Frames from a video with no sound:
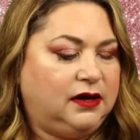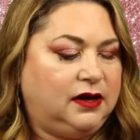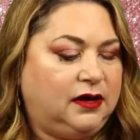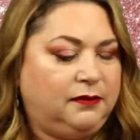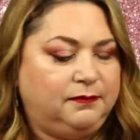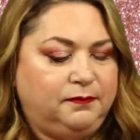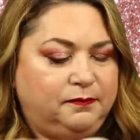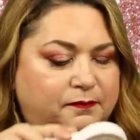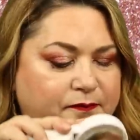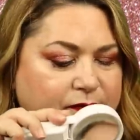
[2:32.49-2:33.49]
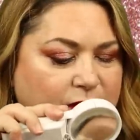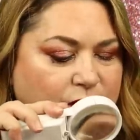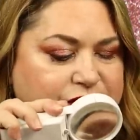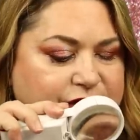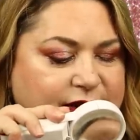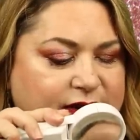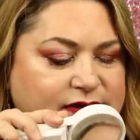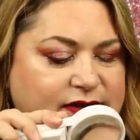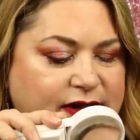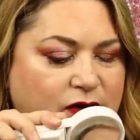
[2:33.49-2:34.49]
um, which
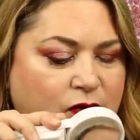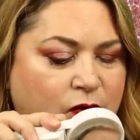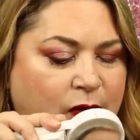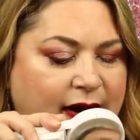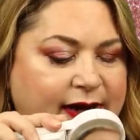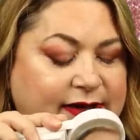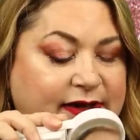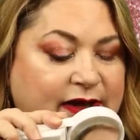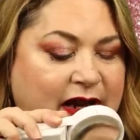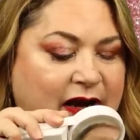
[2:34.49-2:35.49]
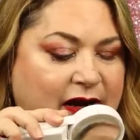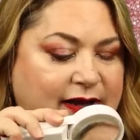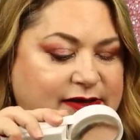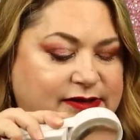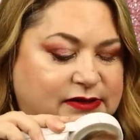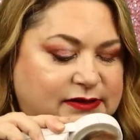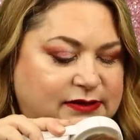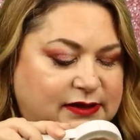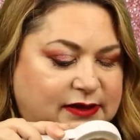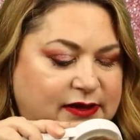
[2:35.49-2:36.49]
is Little White Lies.
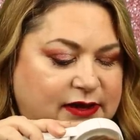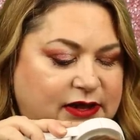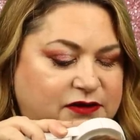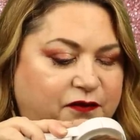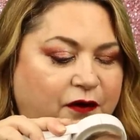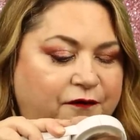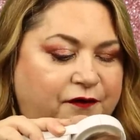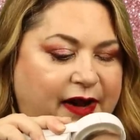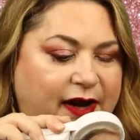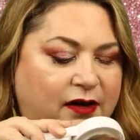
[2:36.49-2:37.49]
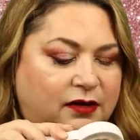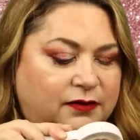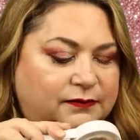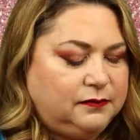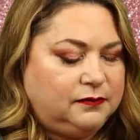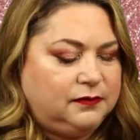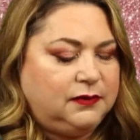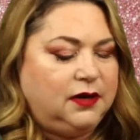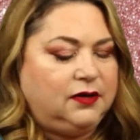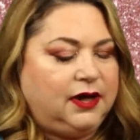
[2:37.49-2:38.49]
It's for fair.
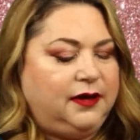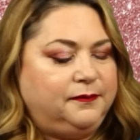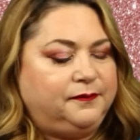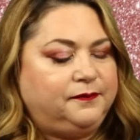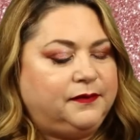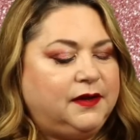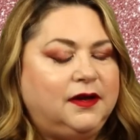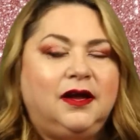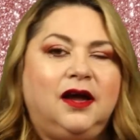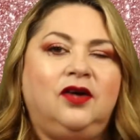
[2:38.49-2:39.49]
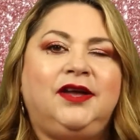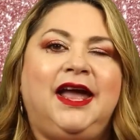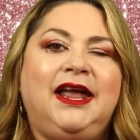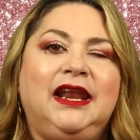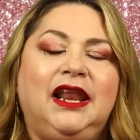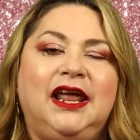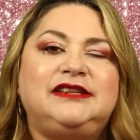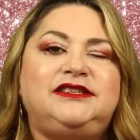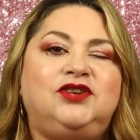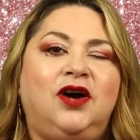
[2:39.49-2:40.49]
Okay, Okay,
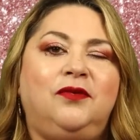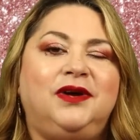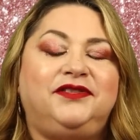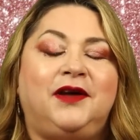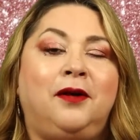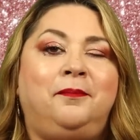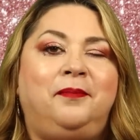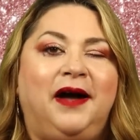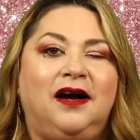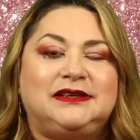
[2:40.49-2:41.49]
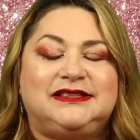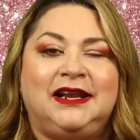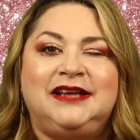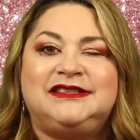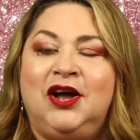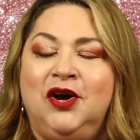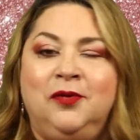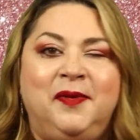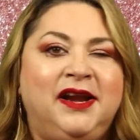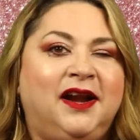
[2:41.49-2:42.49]
let's start with our box. Let's
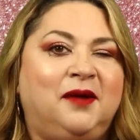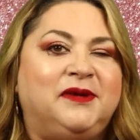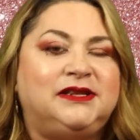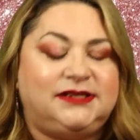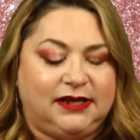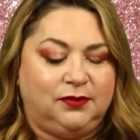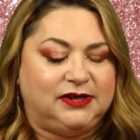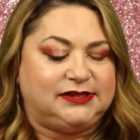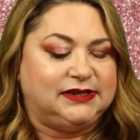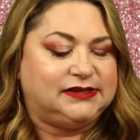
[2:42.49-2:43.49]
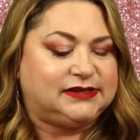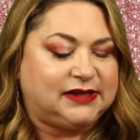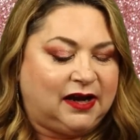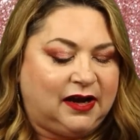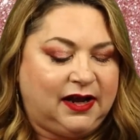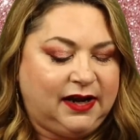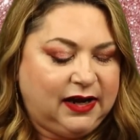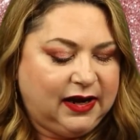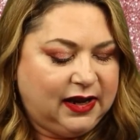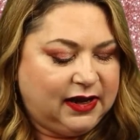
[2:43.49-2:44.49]
open it up and see what's inside.
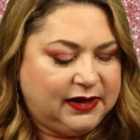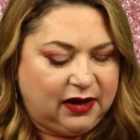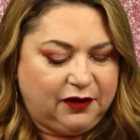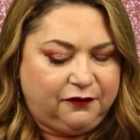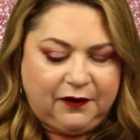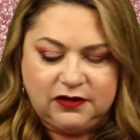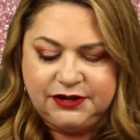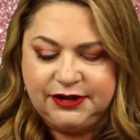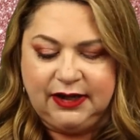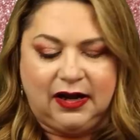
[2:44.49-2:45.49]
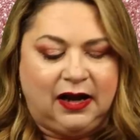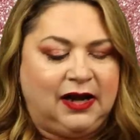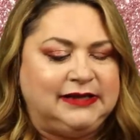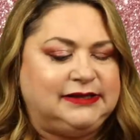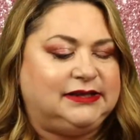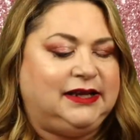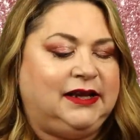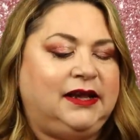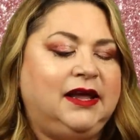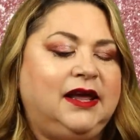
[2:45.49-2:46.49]
Now, the first thing I
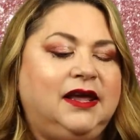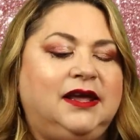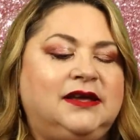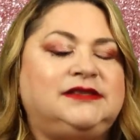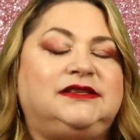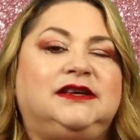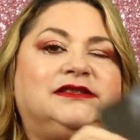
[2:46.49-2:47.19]
see is the